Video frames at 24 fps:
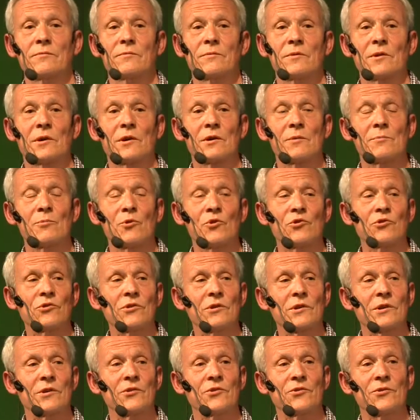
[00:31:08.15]
The commercial
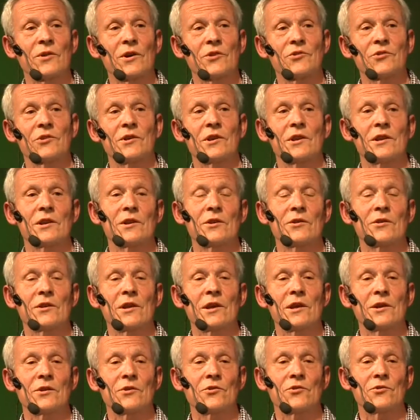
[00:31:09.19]
construction
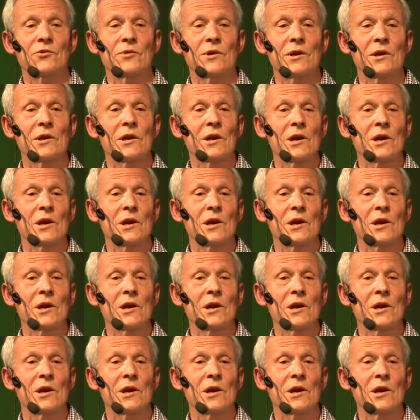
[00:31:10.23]
industry